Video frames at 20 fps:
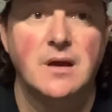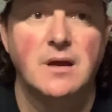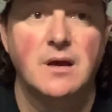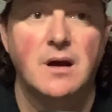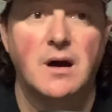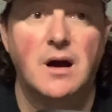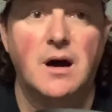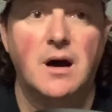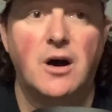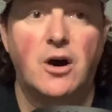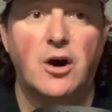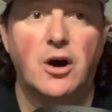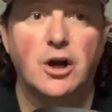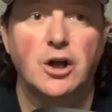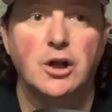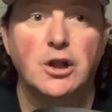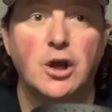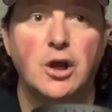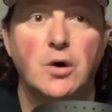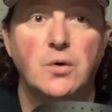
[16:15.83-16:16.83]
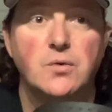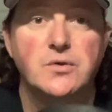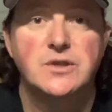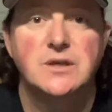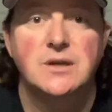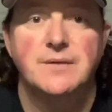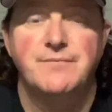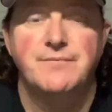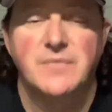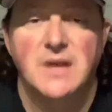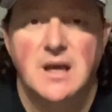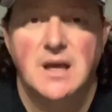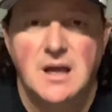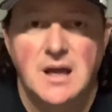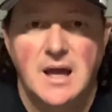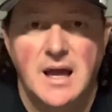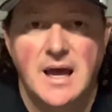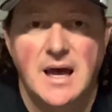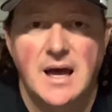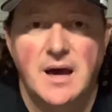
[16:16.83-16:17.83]
are closed,
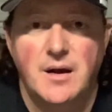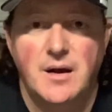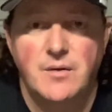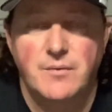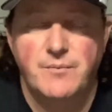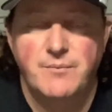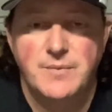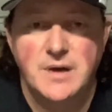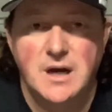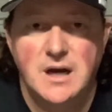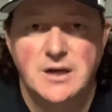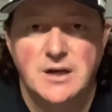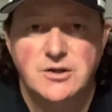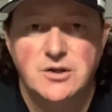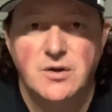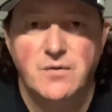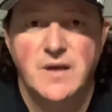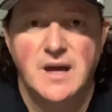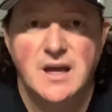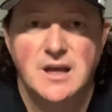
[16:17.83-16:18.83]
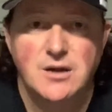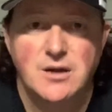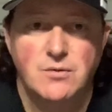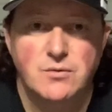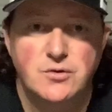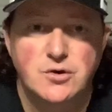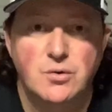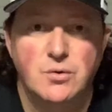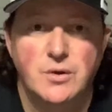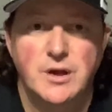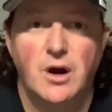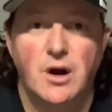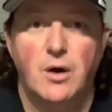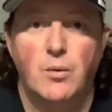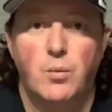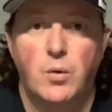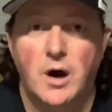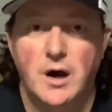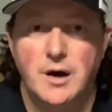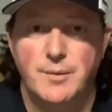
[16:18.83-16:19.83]
and so that you truly are
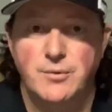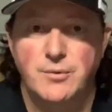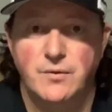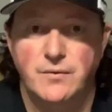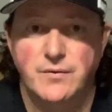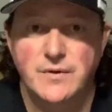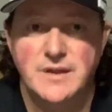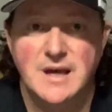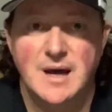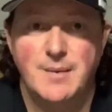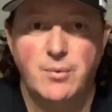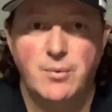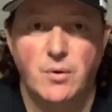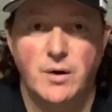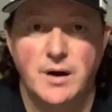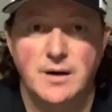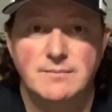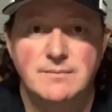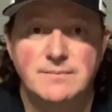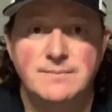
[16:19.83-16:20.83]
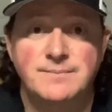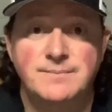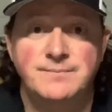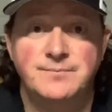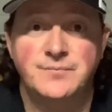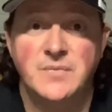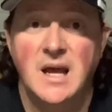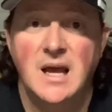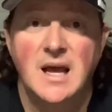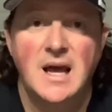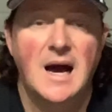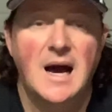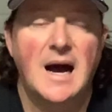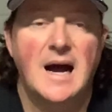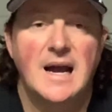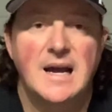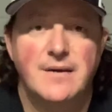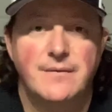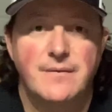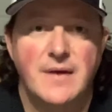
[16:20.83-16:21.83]
waterproof at that point. I
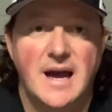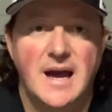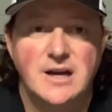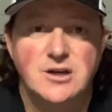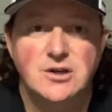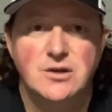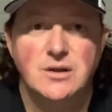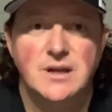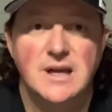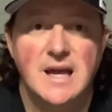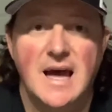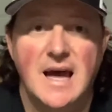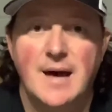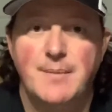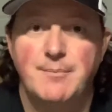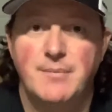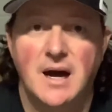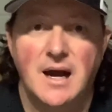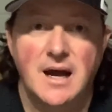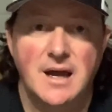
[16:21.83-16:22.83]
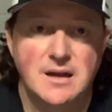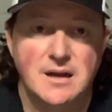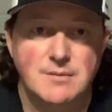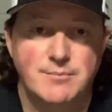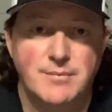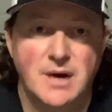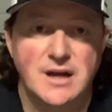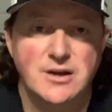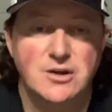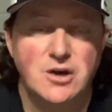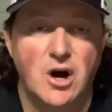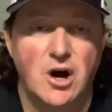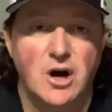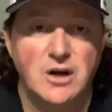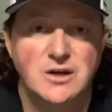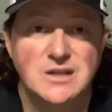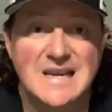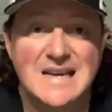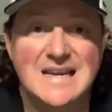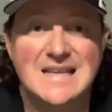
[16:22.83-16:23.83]
have actually had my
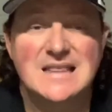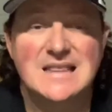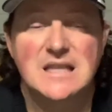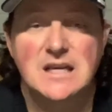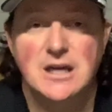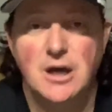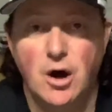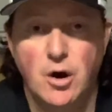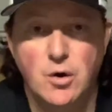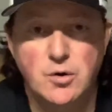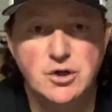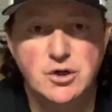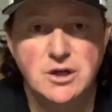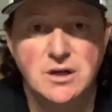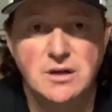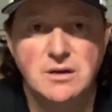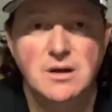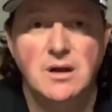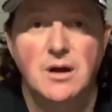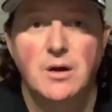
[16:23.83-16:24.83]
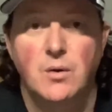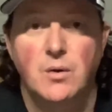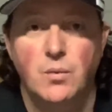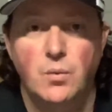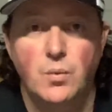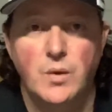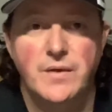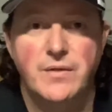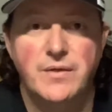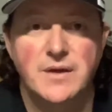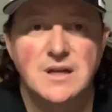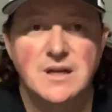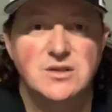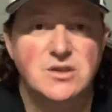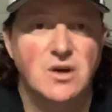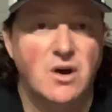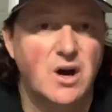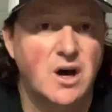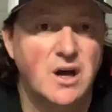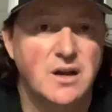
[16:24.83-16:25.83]
dogs in the ocean with these
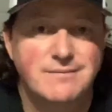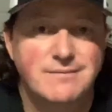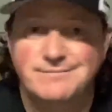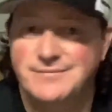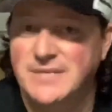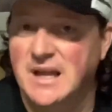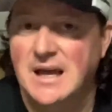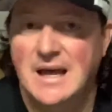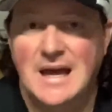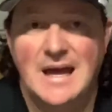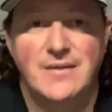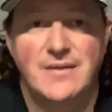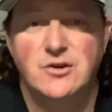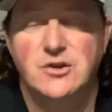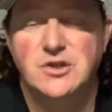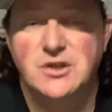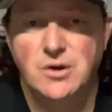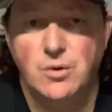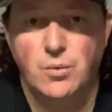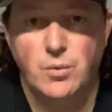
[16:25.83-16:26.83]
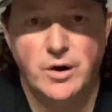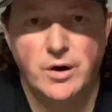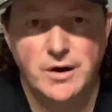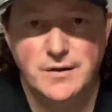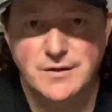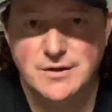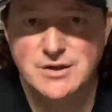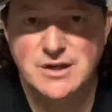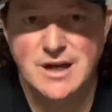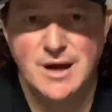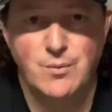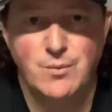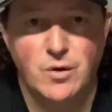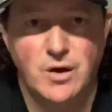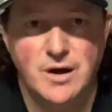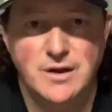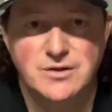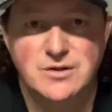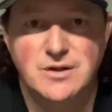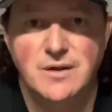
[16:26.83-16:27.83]
on, and they're still wearing the same
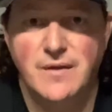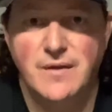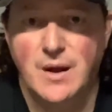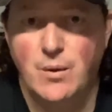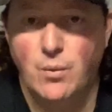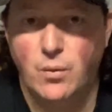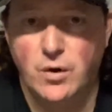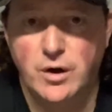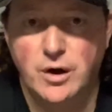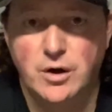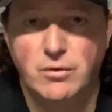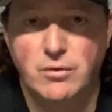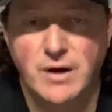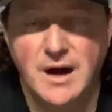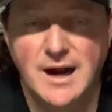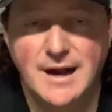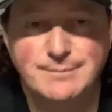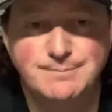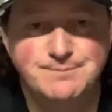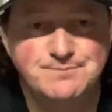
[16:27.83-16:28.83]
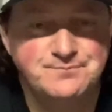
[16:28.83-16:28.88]
ones. They work great,